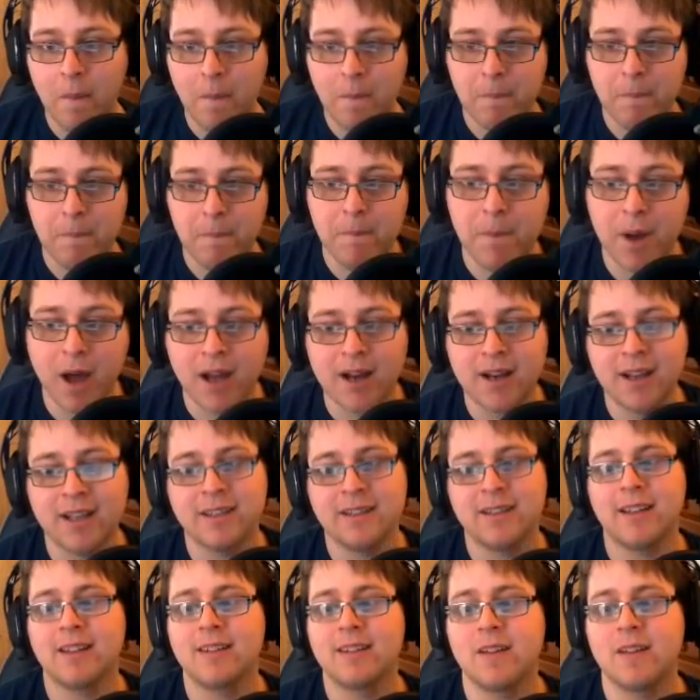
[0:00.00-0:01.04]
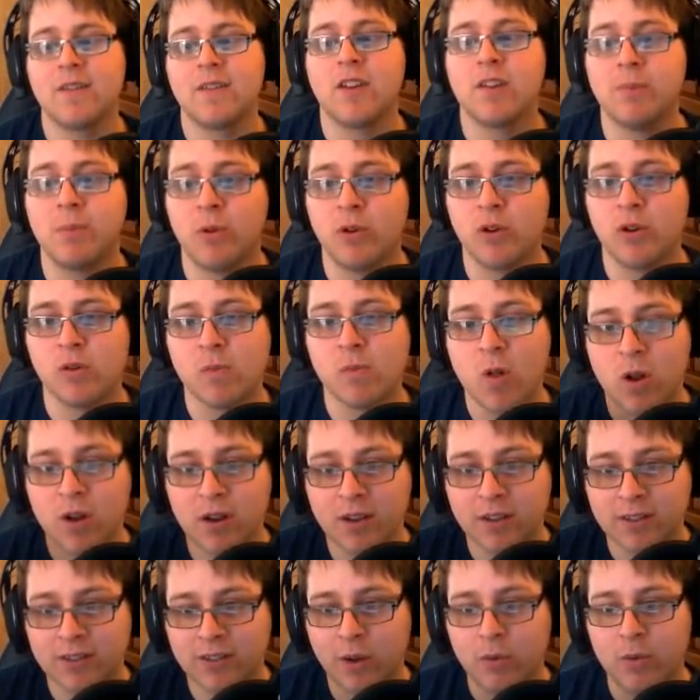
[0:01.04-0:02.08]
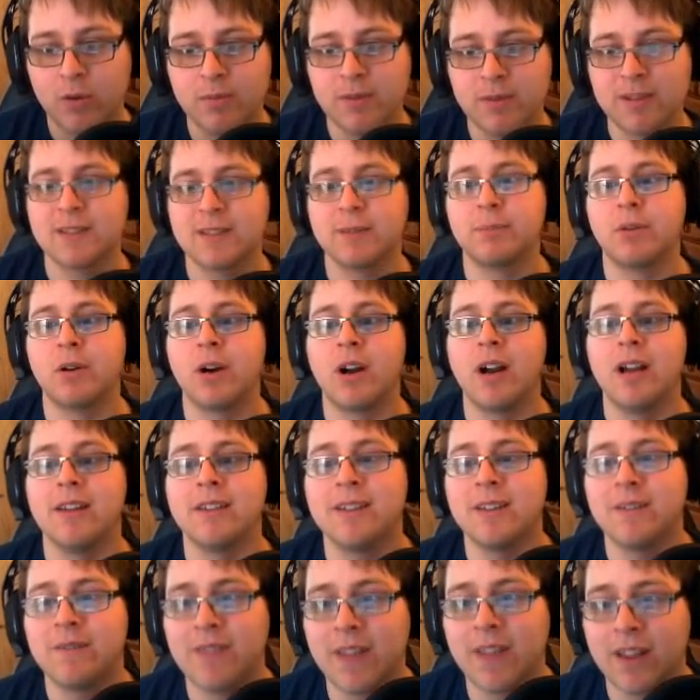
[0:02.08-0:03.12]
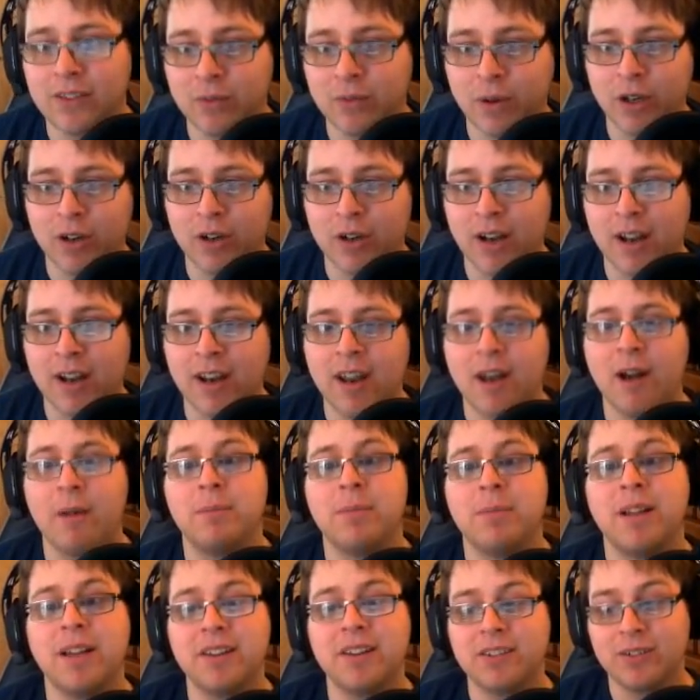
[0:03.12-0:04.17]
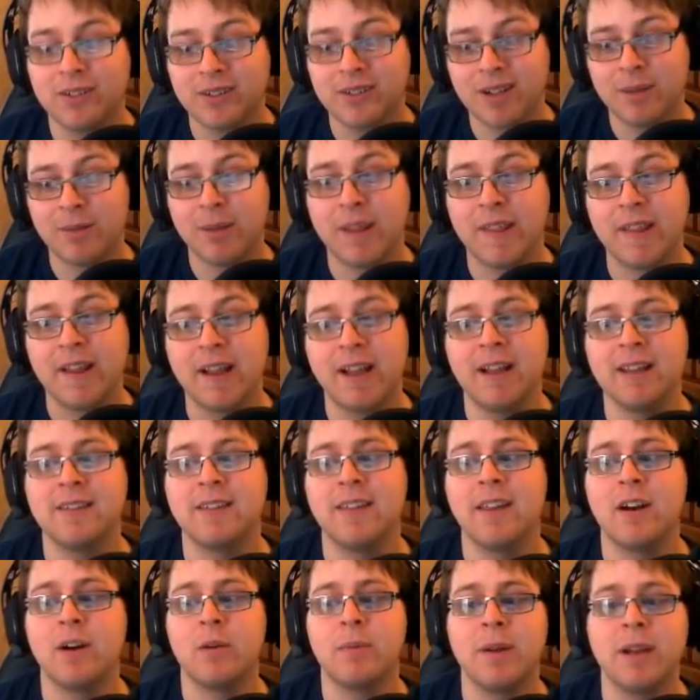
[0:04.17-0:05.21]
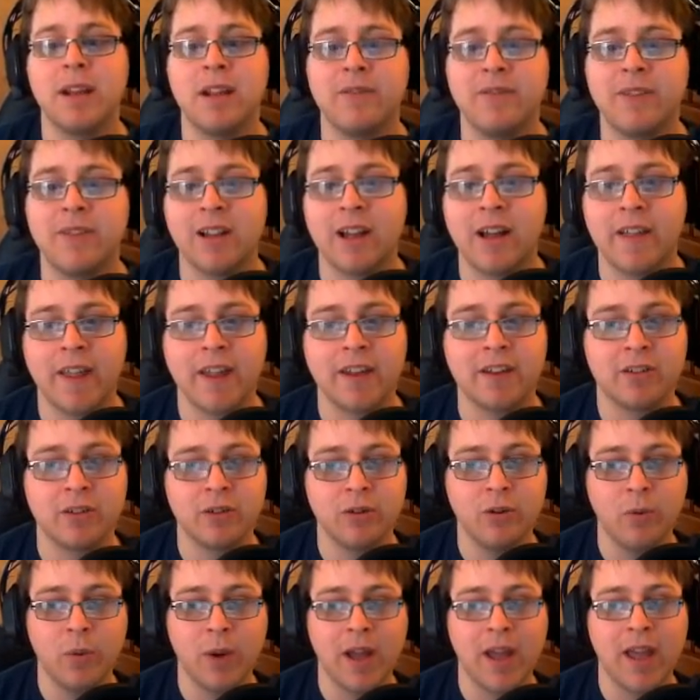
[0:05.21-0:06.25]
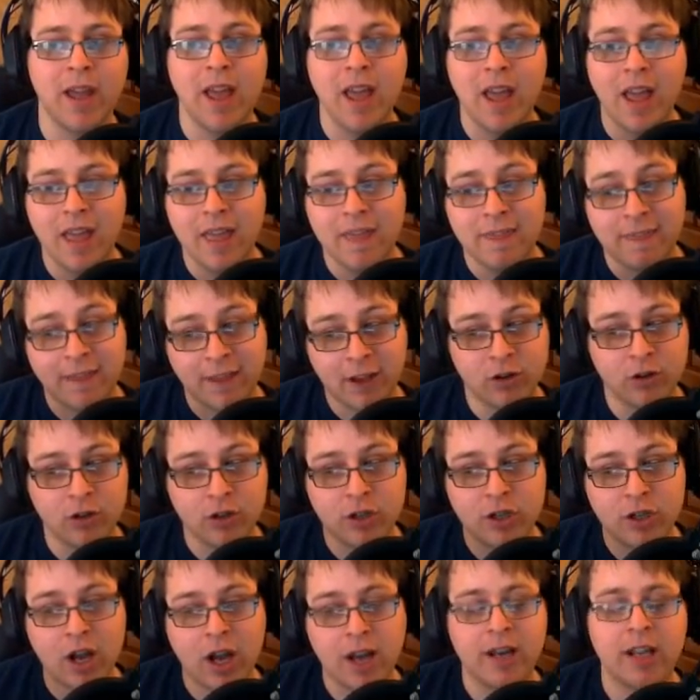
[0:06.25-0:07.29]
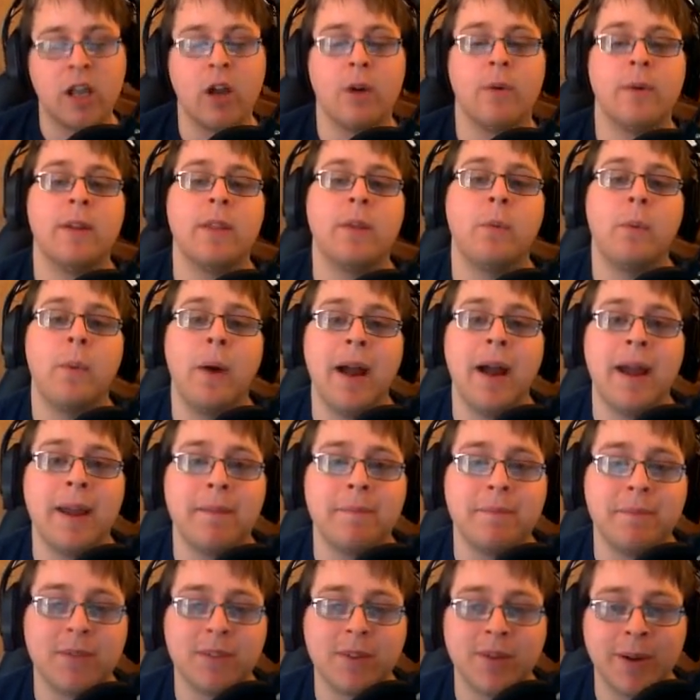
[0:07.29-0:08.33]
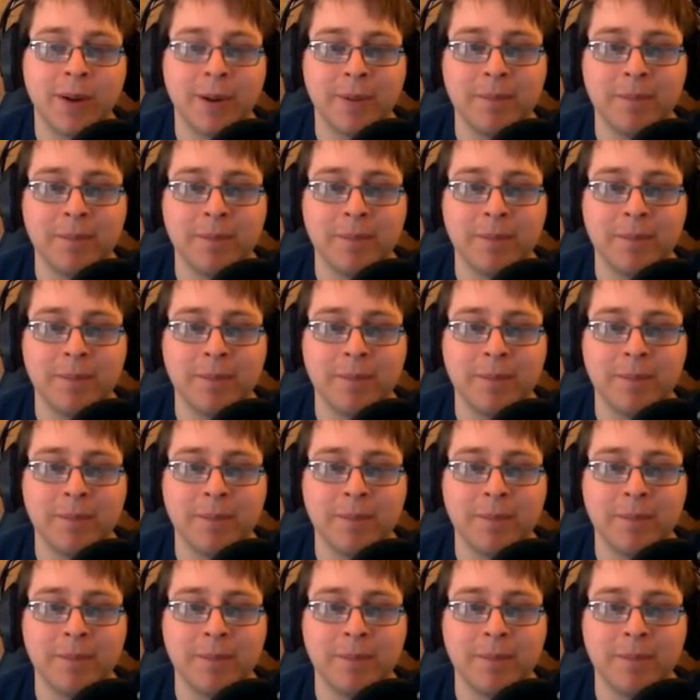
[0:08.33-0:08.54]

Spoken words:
but it does have those Portal markers, so I wouldn't be surprised if that's where it could end up. Plus, there is a couple other cards that are a bit iffy like that too, where they could kind of go either way. So